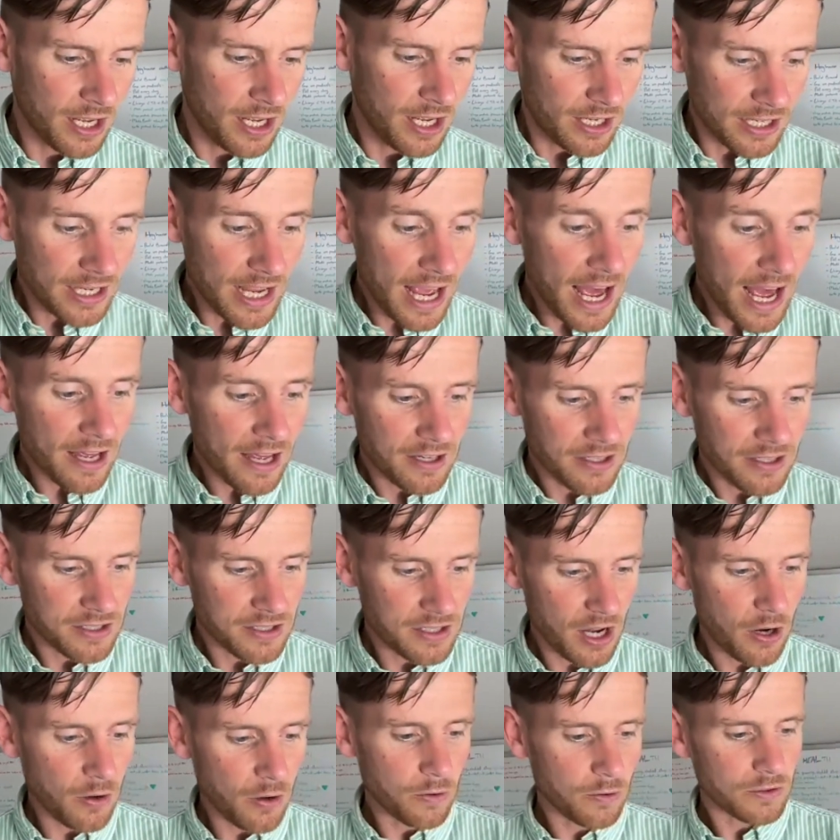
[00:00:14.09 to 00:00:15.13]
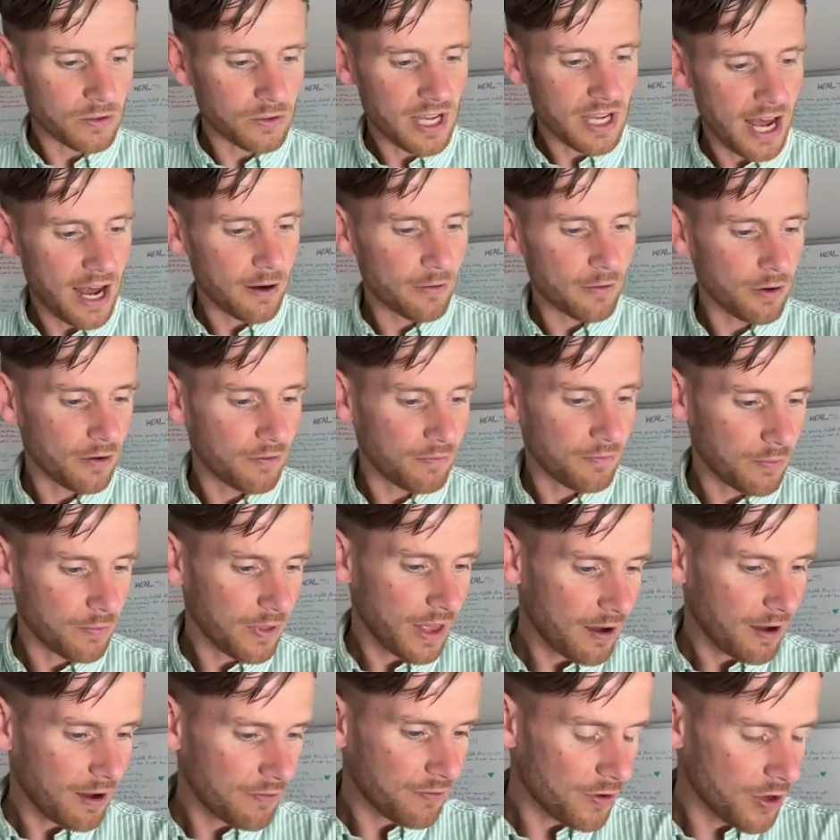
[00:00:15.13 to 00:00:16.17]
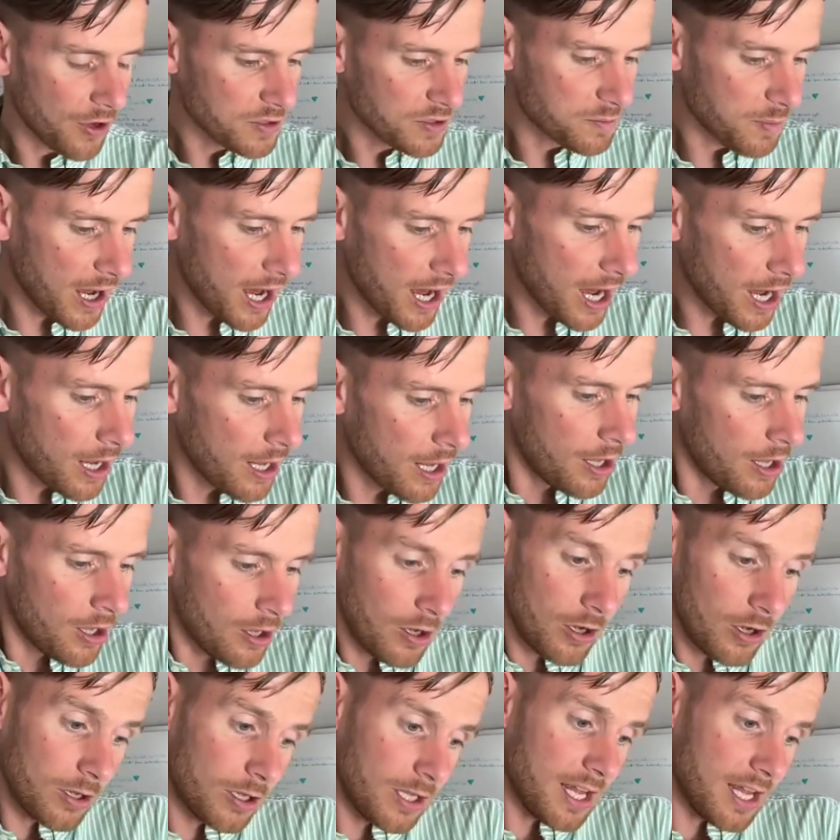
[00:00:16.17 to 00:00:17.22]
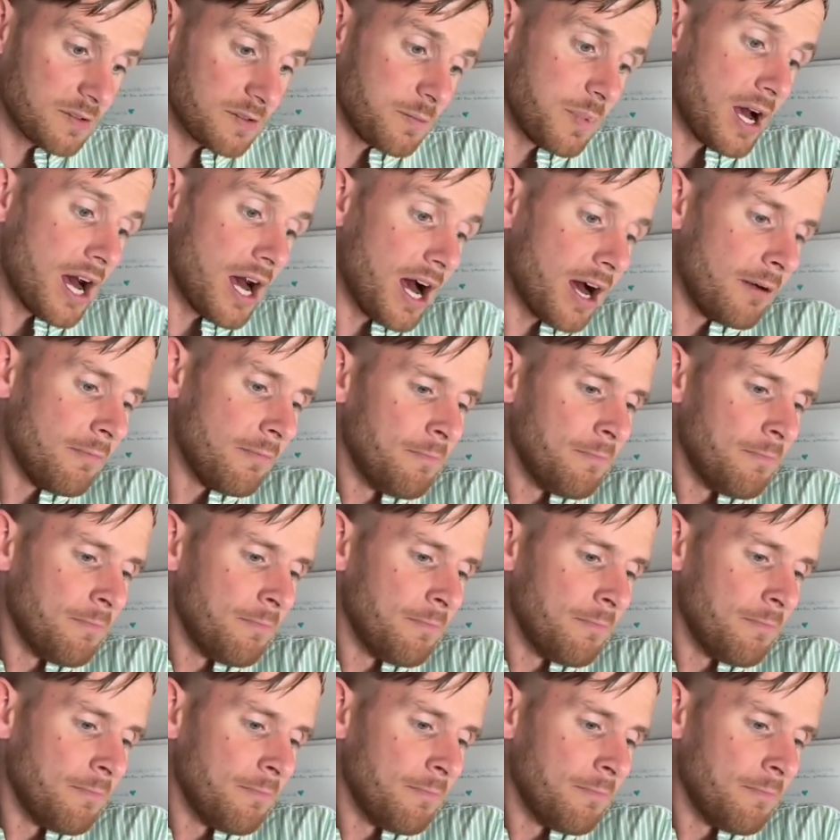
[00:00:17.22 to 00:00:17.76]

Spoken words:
Yeah, so Tara, that first part or last part,